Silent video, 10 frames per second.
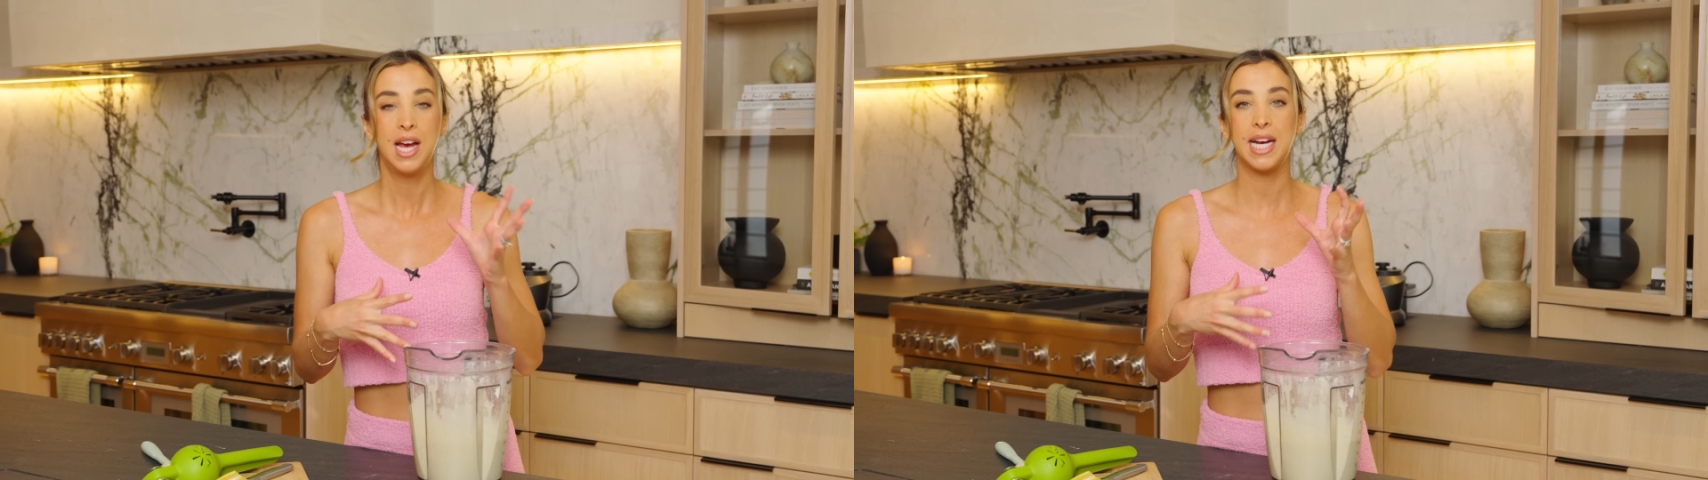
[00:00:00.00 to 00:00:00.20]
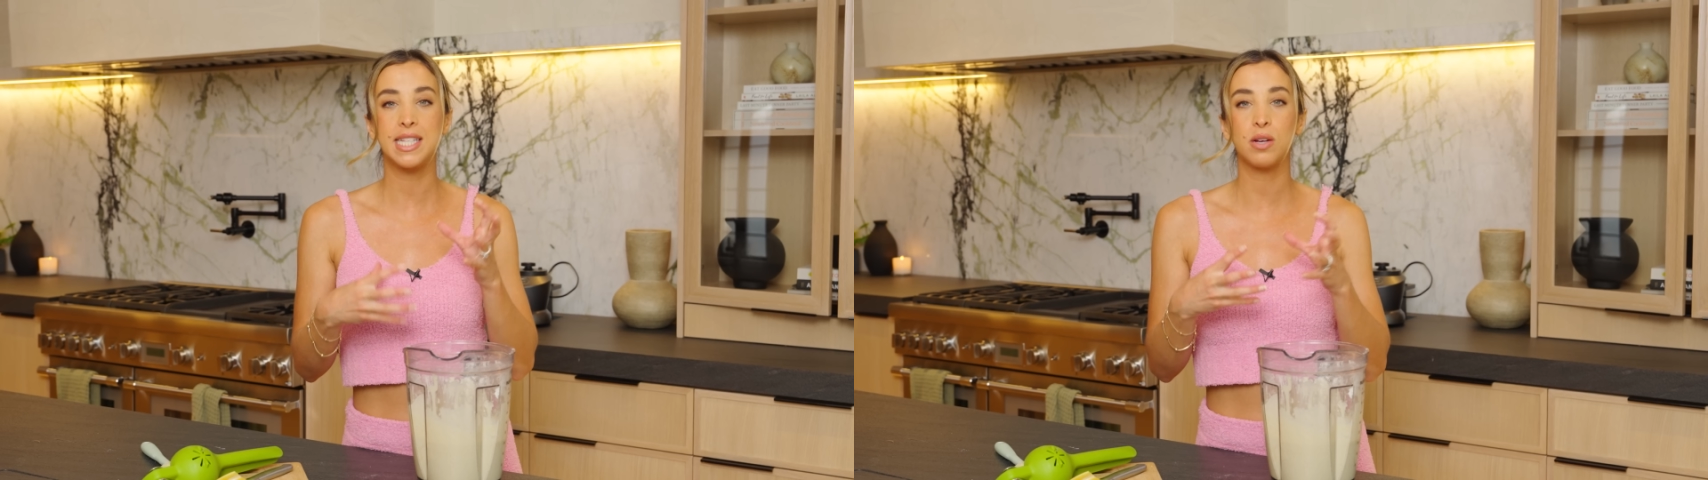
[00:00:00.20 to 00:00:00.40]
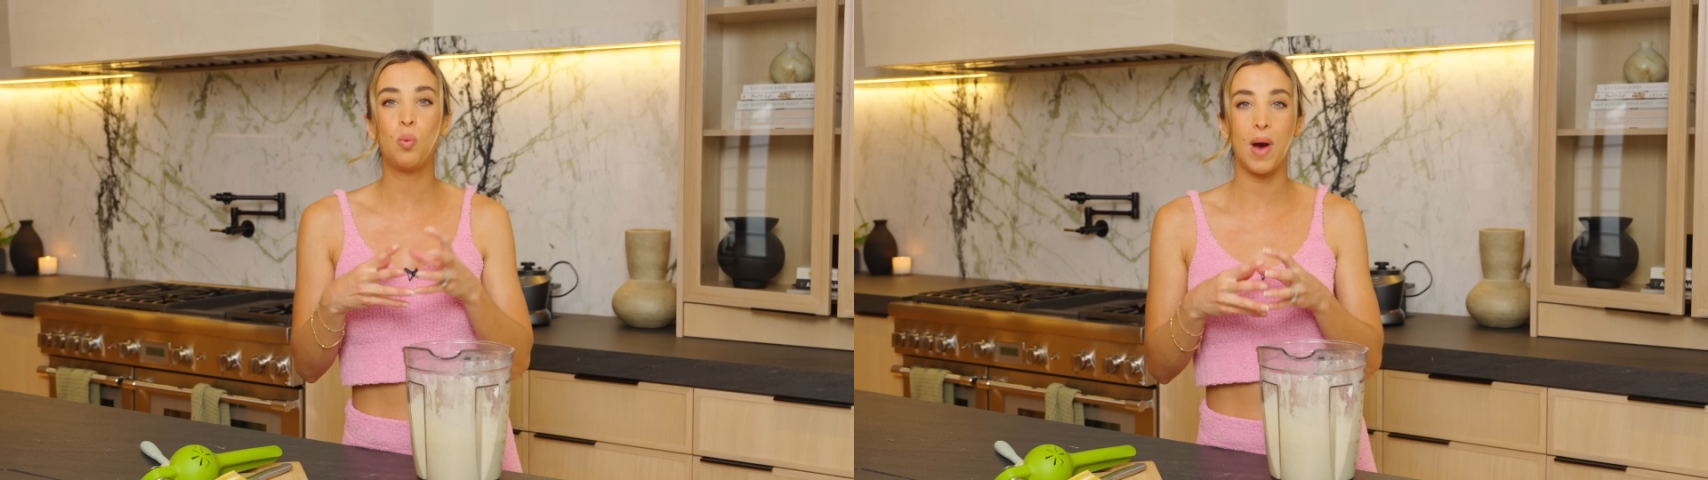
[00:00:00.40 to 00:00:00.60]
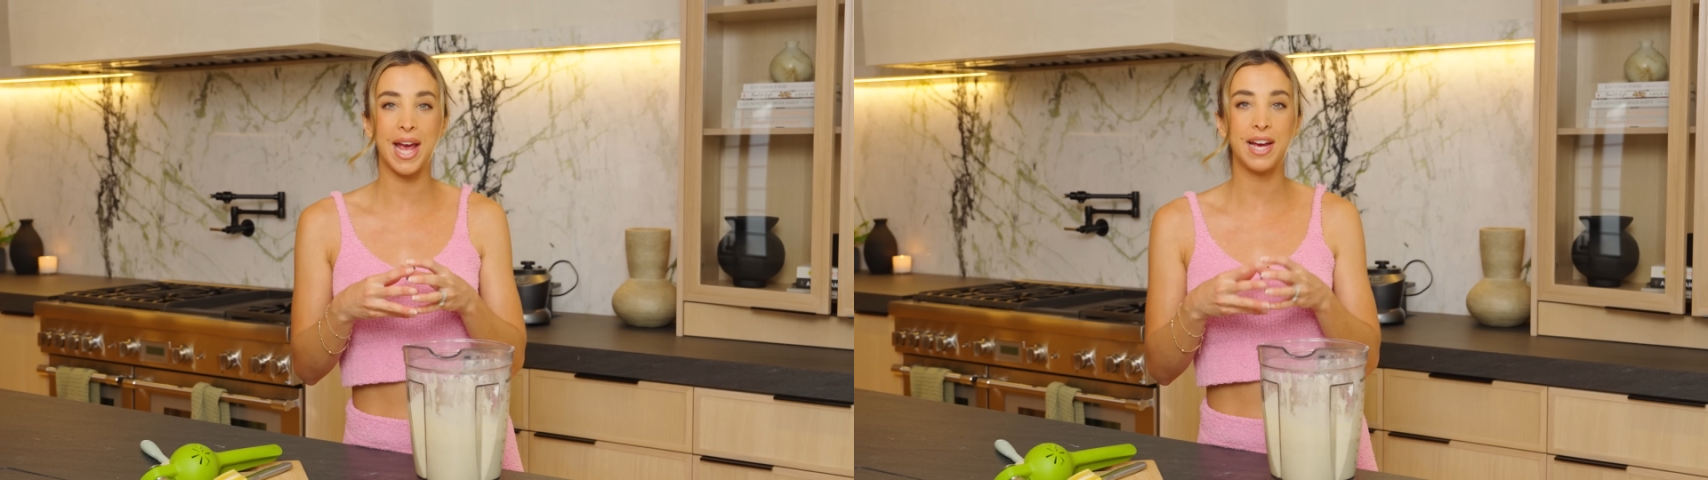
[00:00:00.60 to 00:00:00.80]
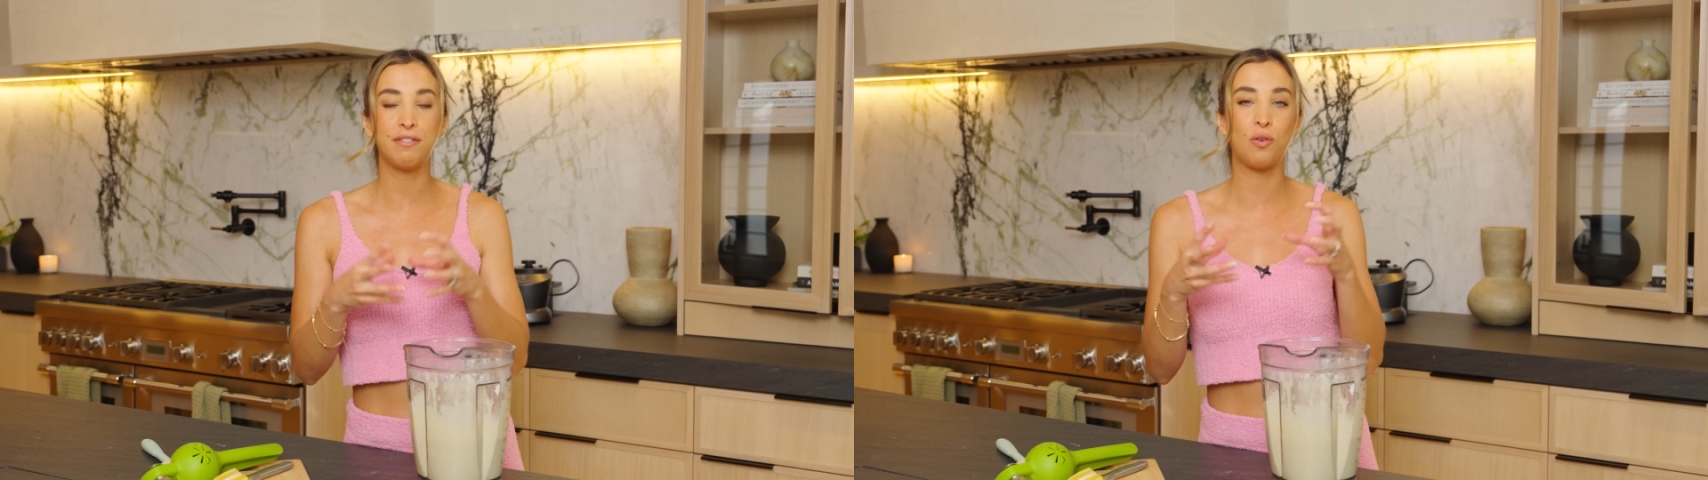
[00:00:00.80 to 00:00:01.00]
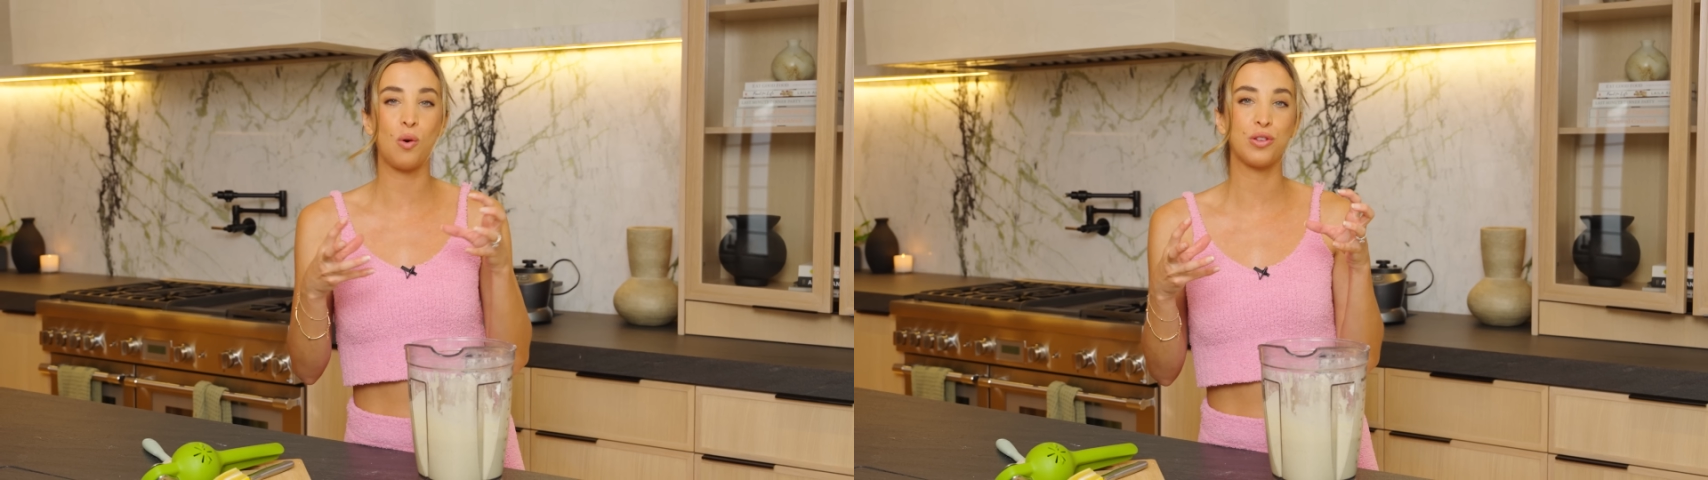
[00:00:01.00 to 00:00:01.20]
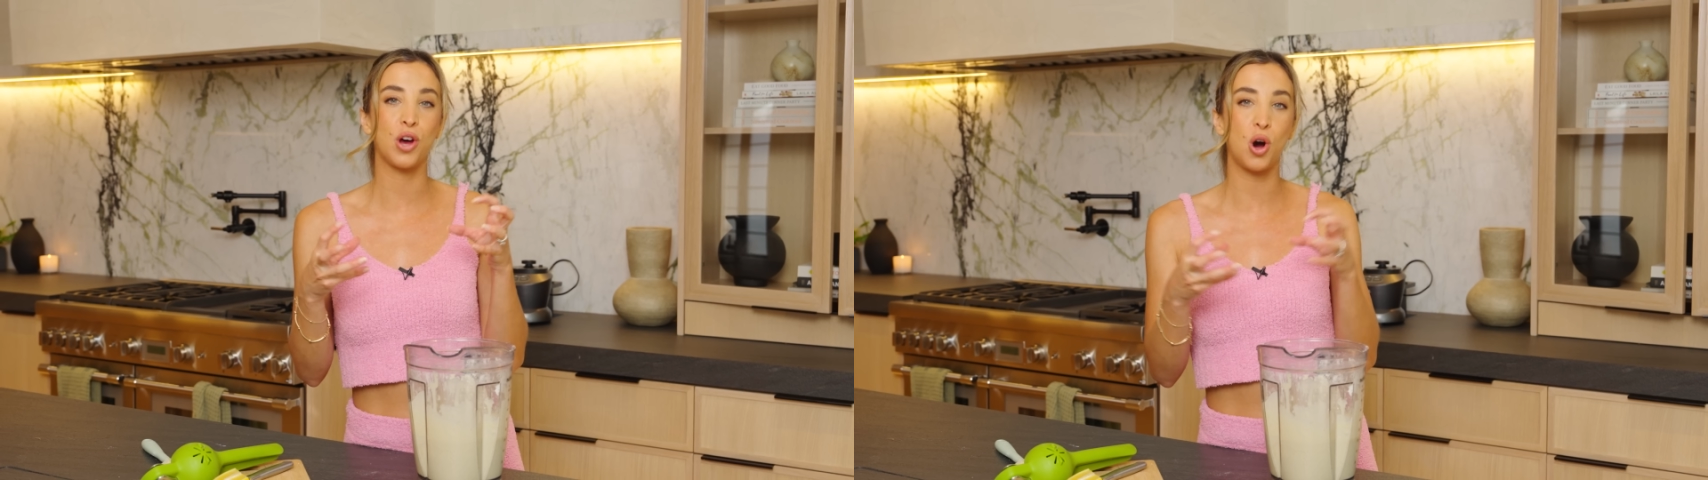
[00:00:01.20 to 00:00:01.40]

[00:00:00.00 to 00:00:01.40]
It's a way for the